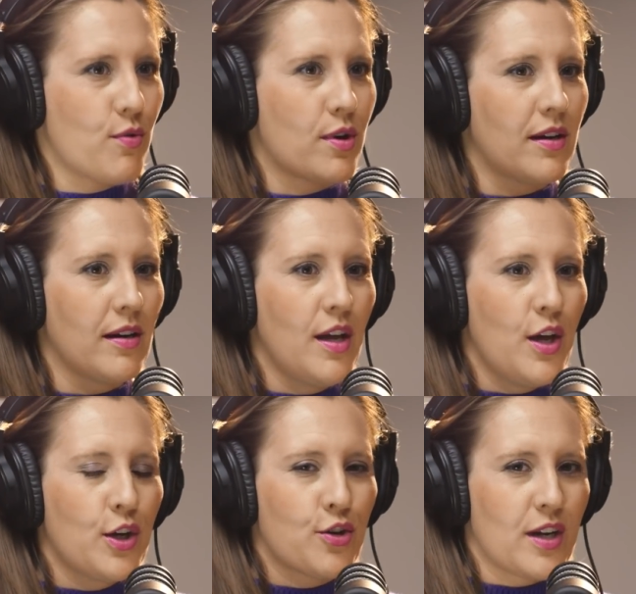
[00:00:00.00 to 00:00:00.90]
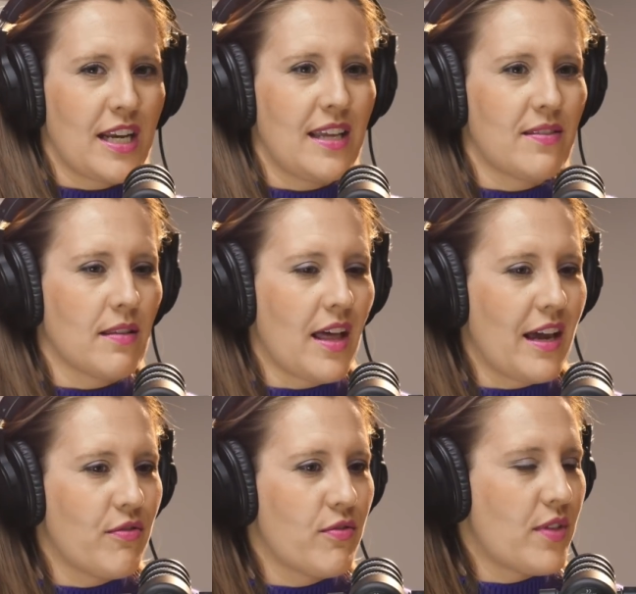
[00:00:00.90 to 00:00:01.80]
for creating the
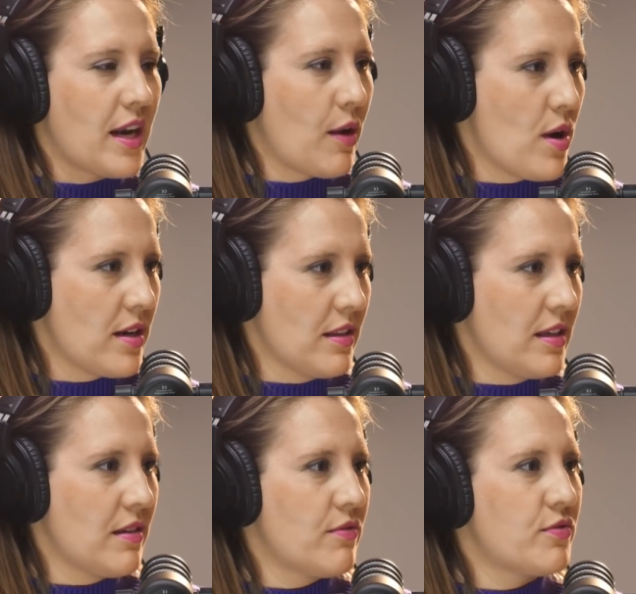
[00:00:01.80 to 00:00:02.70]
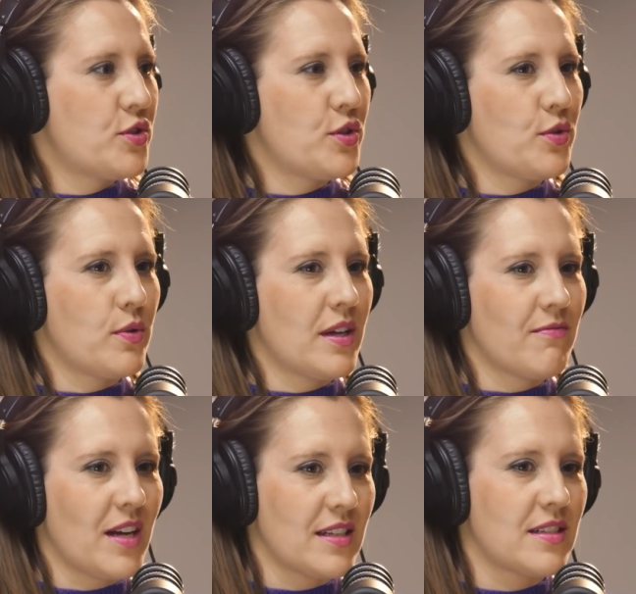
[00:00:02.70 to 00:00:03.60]
life that I want to live, to
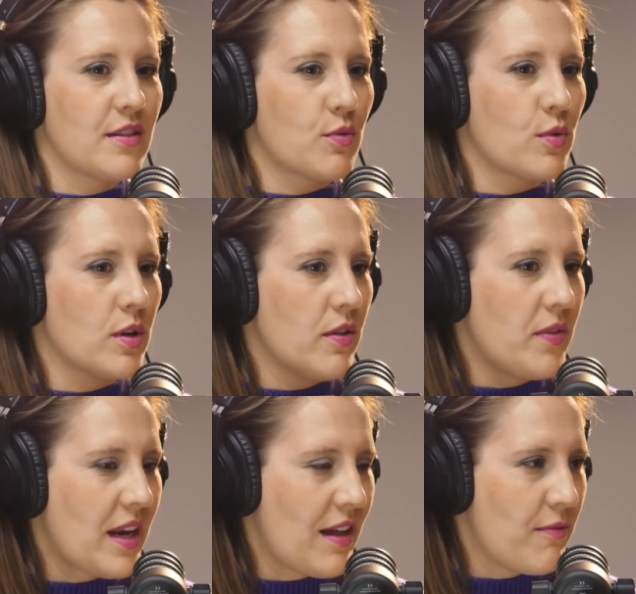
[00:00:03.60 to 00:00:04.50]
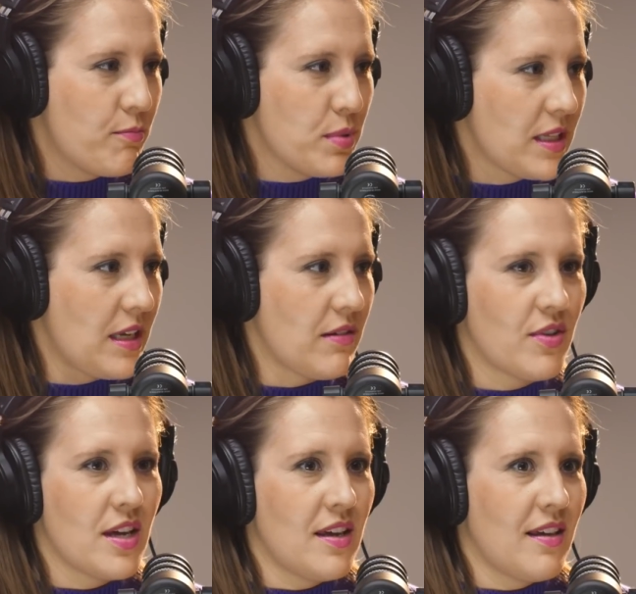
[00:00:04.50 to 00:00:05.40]
invest in the world that I
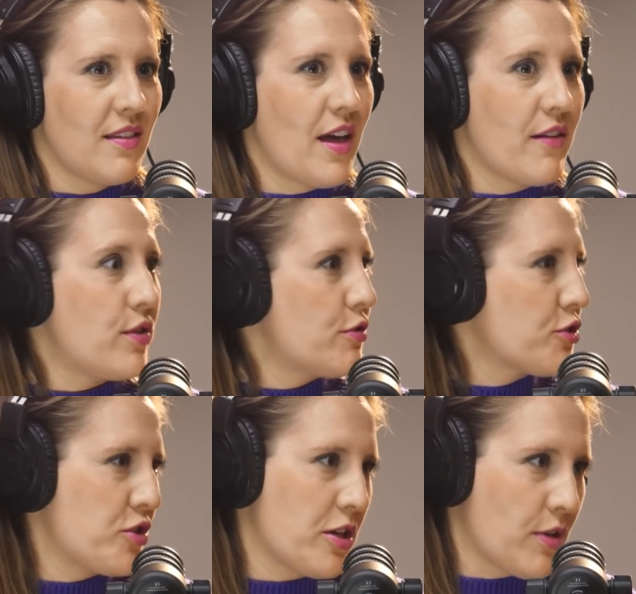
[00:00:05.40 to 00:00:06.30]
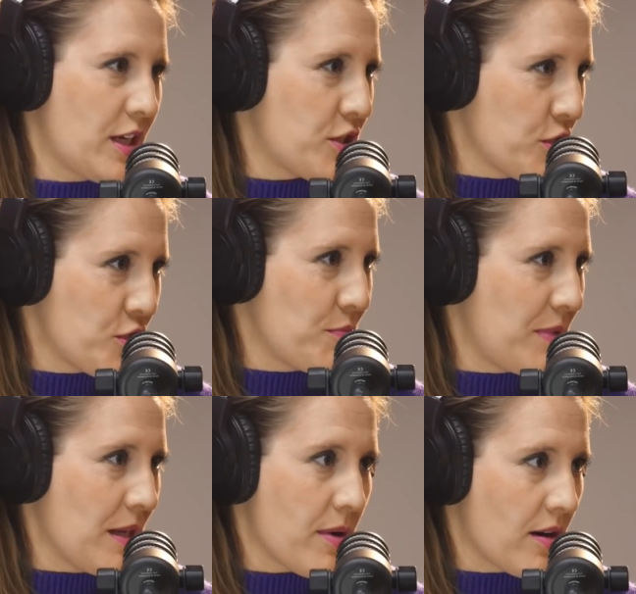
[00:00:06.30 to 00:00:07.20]
believe that future generation should
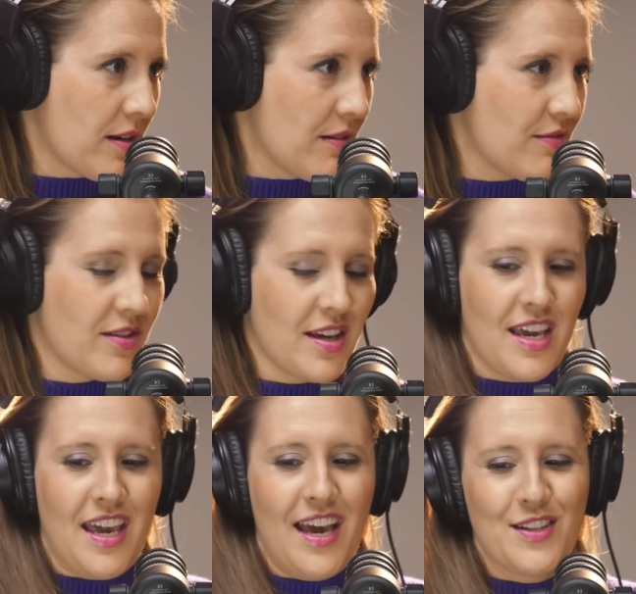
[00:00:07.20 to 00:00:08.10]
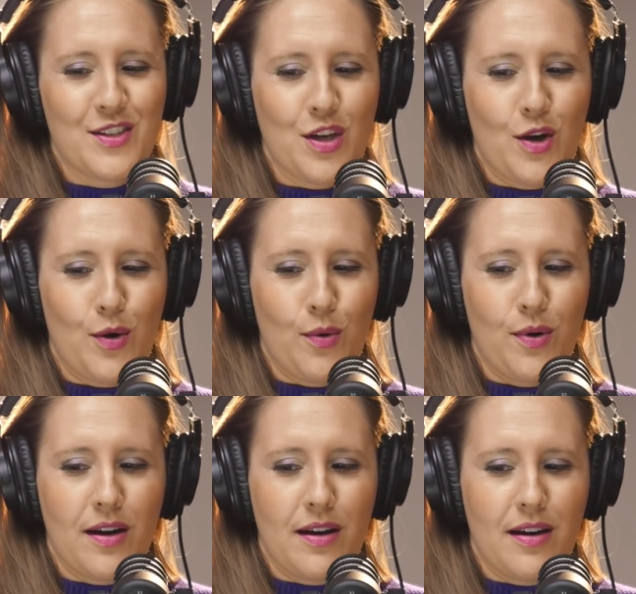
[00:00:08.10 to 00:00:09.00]
be a part of. And
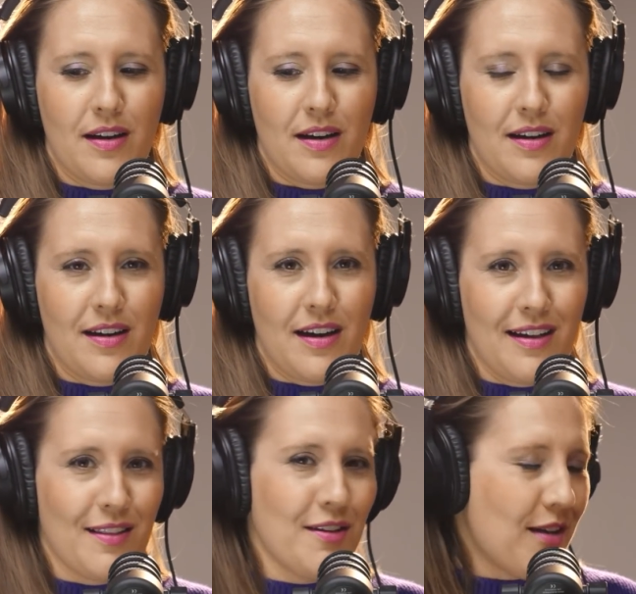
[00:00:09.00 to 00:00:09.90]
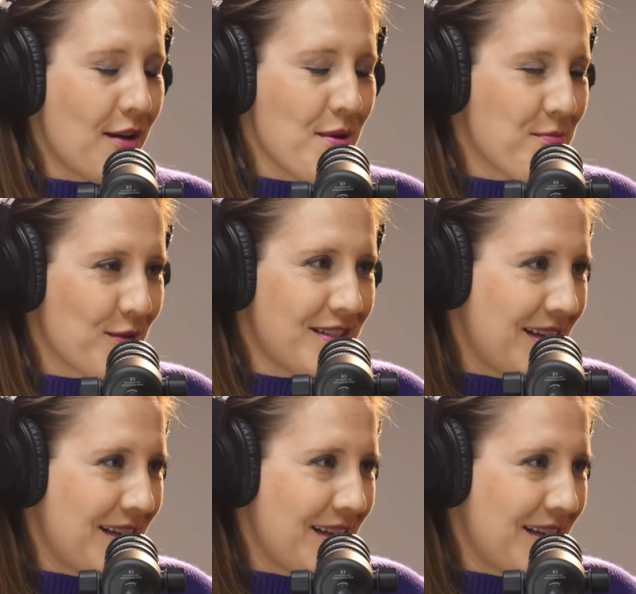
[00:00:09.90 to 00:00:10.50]
so I love I want more